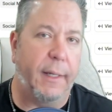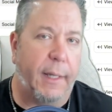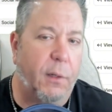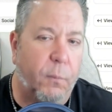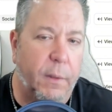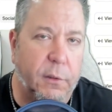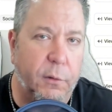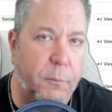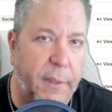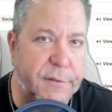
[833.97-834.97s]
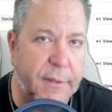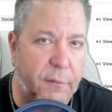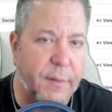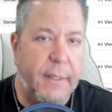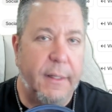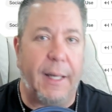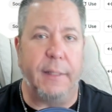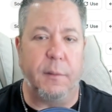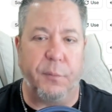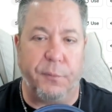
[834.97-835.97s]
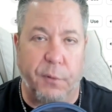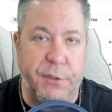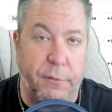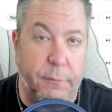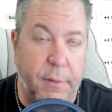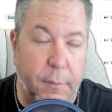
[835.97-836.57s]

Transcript: I don't want to clone myself. I did professional,